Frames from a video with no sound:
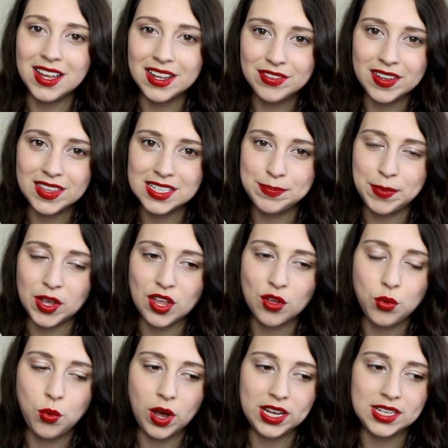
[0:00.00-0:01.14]
I found this book
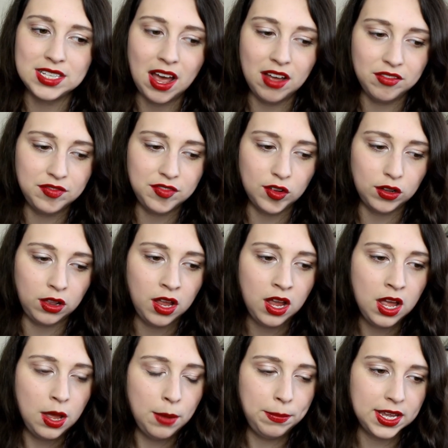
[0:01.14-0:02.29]
quite helpful
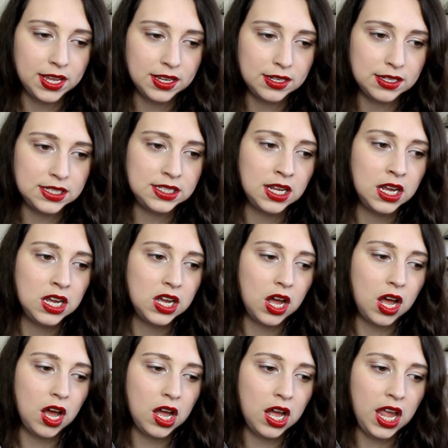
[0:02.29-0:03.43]
because
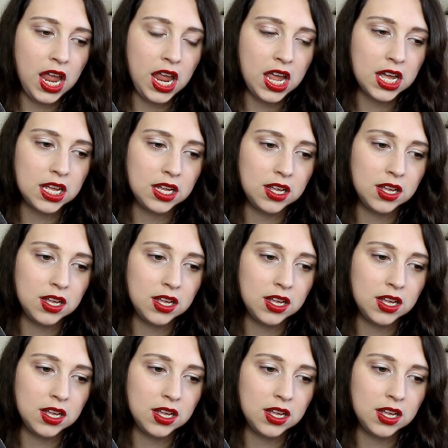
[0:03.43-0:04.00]
I